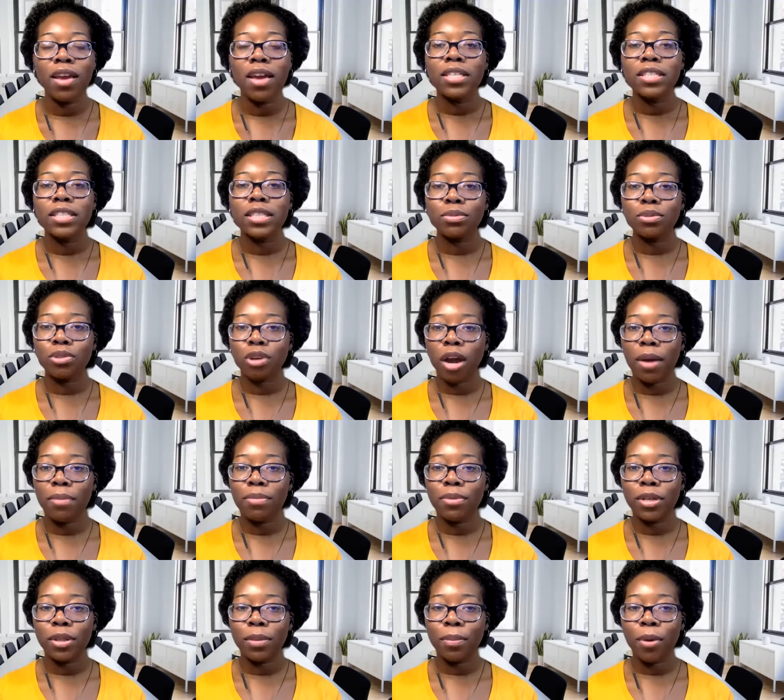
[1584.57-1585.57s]
Subscribe
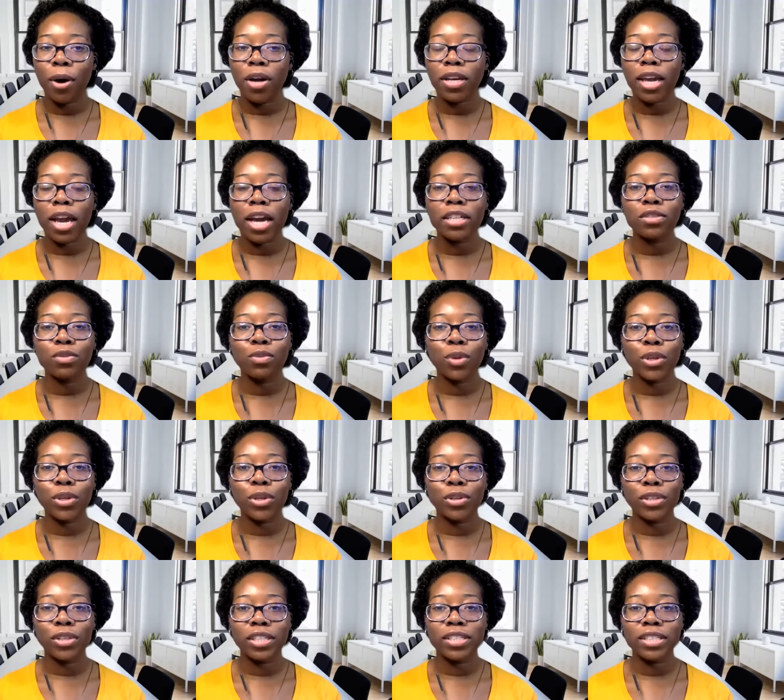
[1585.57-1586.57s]
to the podcast where
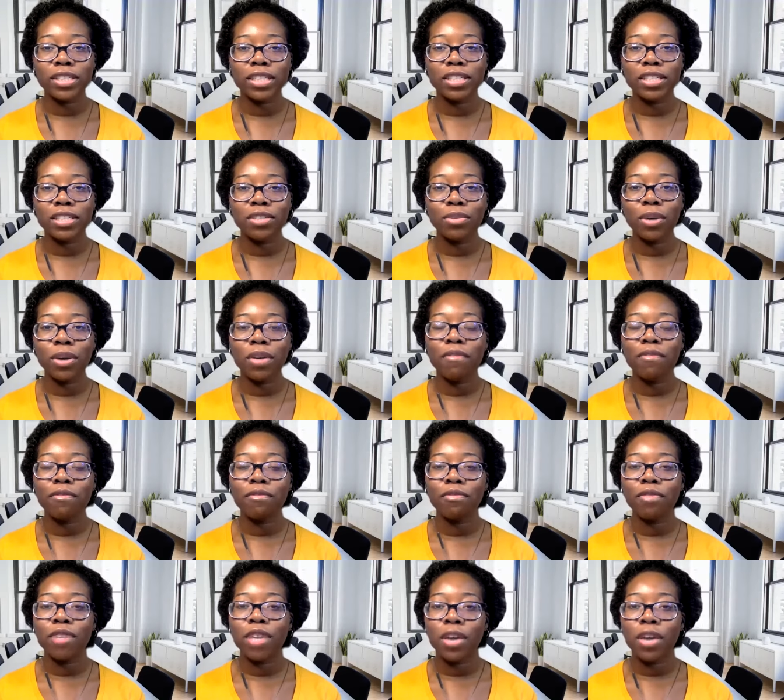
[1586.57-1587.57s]
you're listening to it
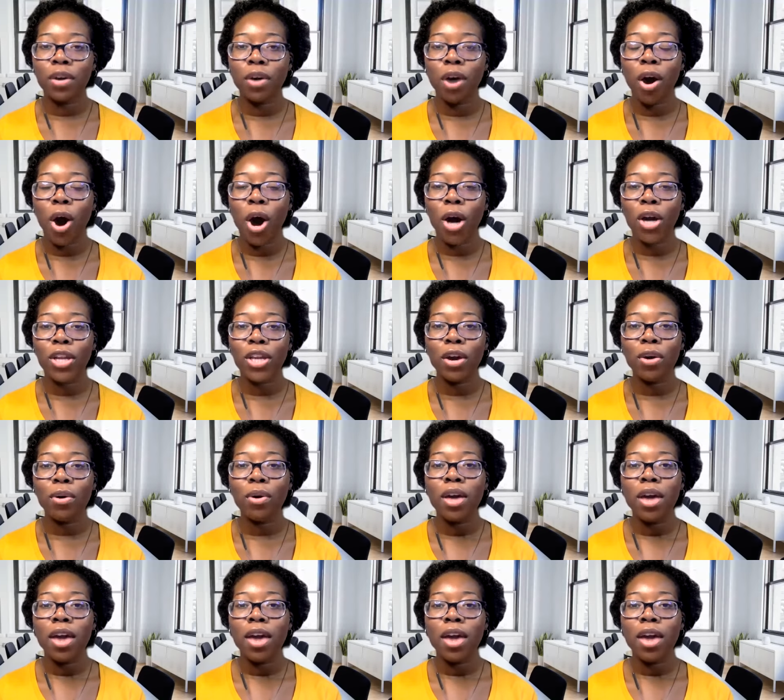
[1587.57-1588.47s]
via audio,